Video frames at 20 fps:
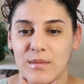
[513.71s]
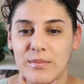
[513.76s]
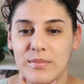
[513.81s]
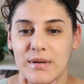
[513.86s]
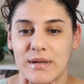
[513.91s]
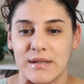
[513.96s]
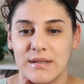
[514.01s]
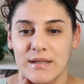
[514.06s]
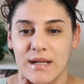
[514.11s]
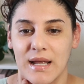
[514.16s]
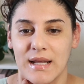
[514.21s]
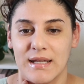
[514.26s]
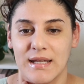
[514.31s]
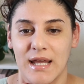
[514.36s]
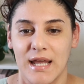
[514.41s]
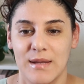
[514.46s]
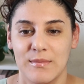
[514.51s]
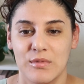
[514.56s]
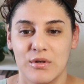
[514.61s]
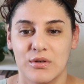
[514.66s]
But I
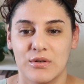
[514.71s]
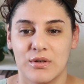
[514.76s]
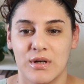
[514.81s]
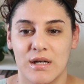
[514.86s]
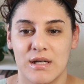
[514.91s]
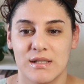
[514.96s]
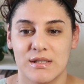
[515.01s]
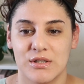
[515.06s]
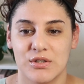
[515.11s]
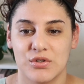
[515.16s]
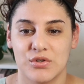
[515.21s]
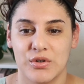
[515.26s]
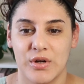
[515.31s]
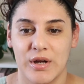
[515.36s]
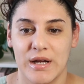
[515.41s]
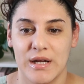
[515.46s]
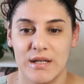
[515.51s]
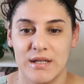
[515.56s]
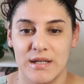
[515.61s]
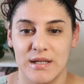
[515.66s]
came across a
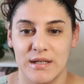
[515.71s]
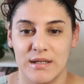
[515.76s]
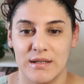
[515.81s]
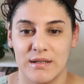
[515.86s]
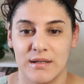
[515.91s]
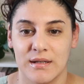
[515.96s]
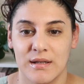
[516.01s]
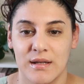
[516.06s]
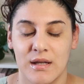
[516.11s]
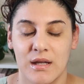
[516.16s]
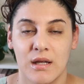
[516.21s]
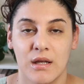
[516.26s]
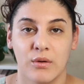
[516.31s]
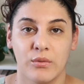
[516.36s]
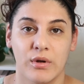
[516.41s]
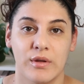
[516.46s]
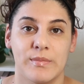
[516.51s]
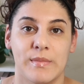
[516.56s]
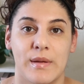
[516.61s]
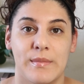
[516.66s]
training
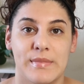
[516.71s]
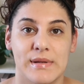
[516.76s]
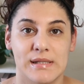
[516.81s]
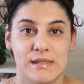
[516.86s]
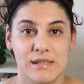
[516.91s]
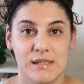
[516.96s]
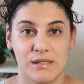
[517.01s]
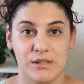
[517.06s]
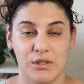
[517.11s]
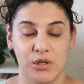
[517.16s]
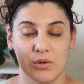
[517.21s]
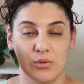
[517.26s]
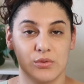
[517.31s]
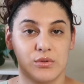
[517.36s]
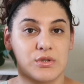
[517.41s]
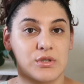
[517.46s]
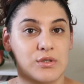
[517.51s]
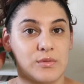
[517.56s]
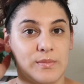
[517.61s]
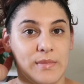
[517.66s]
with my business
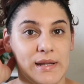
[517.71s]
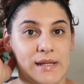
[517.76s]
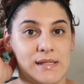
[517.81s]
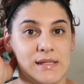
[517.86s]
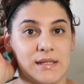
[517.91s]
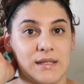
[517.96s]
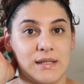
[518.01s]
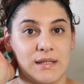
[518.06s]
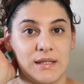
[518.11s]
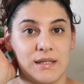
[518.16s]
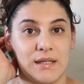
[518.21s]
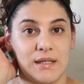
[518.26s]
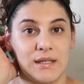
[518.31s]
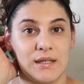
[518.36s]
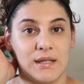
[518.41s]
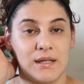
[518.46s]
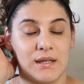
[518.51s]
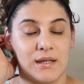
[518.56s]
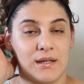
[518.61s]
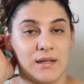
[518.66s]
coach.
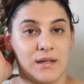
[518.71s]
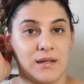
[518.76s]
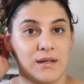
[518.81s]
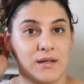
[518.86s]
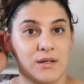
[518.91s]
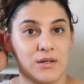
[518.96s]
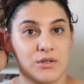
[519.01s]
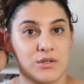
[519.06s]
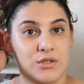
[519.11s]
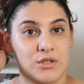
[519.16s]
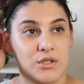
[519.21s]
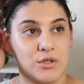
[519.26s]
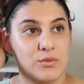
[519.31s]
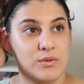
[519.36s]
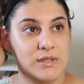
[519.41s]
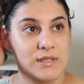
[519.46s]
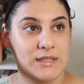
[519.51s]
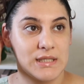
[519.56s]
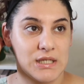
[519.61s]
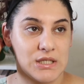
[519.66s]
Basically, she
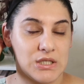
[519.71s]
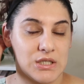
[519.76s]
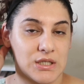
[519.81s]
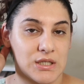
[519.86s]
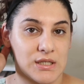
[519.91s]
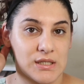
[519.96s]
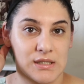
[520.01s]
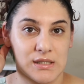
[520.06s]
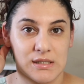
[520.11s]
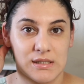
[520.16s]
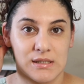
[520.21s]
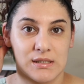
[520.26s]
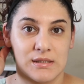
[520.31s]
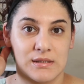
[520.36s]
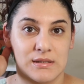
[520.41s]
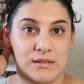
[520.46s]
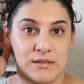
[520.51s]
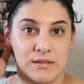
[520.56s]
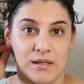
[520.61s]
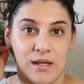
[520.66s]
was teaching
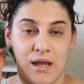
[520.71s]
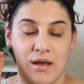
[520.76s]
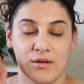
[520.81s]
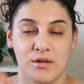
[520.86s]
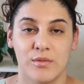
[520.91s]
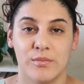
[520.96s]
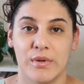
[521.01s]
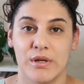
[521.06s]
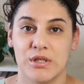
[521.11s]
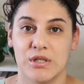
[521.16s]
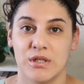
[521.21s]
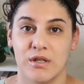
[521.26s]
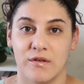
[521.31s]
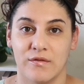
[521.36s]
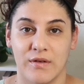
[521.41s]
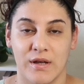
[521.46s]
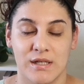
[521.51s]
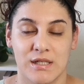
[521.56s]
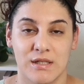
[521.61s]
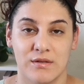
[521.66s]
us how to budget
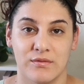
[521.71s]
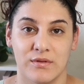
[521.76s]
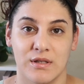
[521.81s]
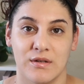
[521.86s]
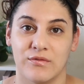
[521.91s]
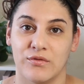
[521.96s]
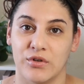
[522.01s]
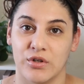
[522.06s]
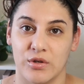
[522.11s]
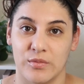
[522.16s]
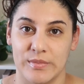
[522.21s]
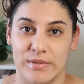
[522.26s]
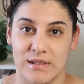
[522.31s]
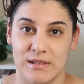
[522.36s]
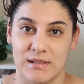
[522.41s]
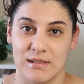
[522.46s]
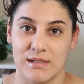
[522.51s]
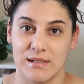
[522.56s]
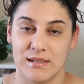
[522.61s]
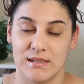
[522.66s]
effectively for your
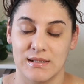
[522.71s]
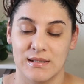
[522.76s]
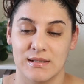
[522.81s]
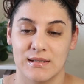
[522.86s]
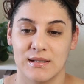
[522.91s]
business.